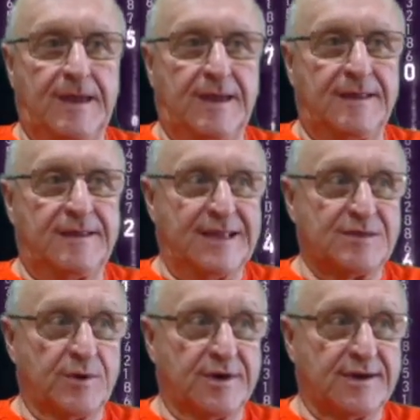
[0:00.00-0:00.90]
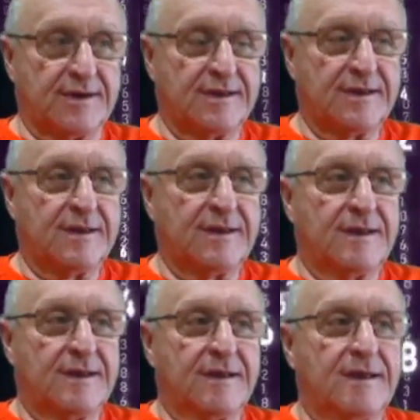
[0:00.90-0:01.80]
uh, network
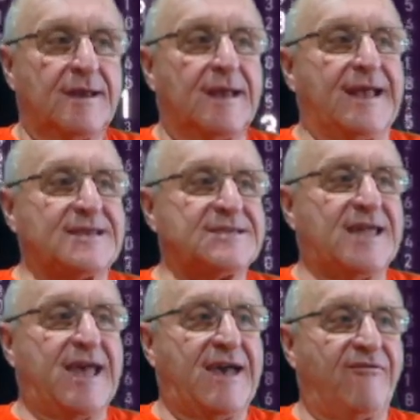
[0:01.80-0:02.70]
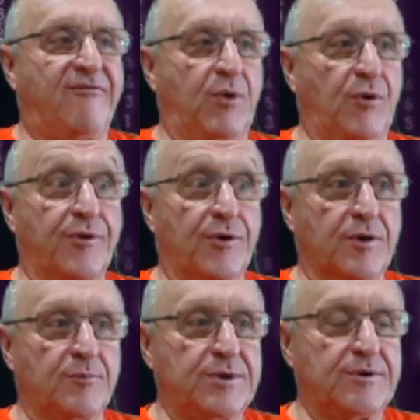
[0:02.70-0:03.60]
has to have both
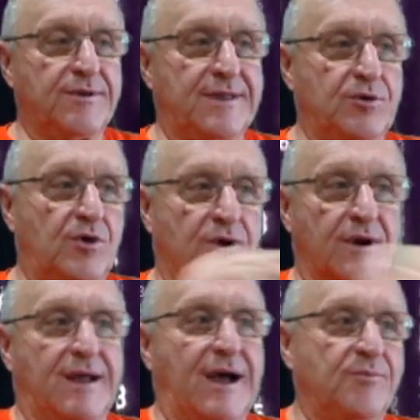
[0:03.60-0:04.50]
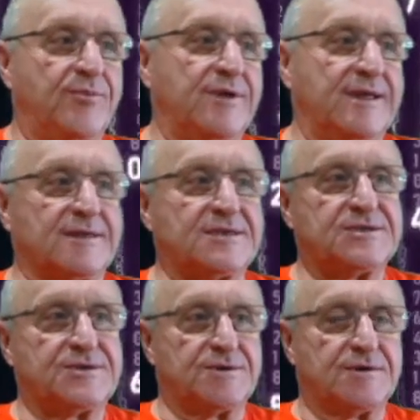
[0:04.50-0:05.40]
your computer that you're outputting
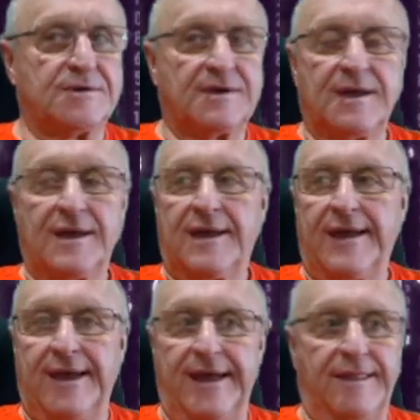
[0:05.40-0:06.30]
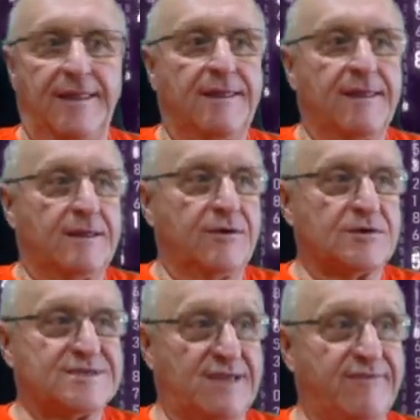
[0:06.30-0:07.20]
this to and
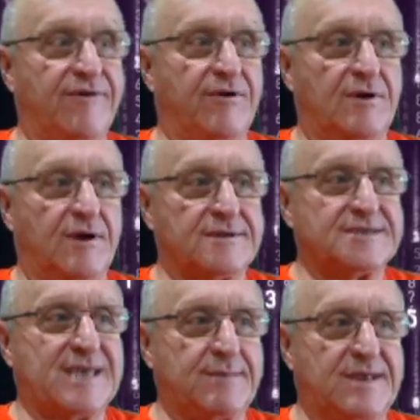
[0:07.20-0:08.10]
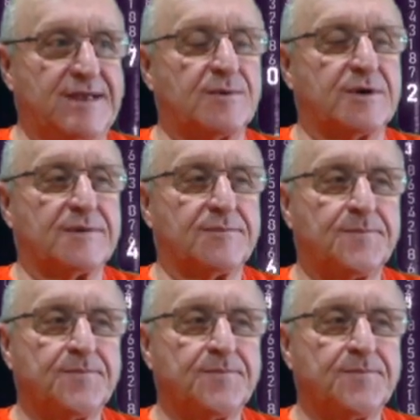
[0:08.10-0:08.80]
your cell phone on the same network.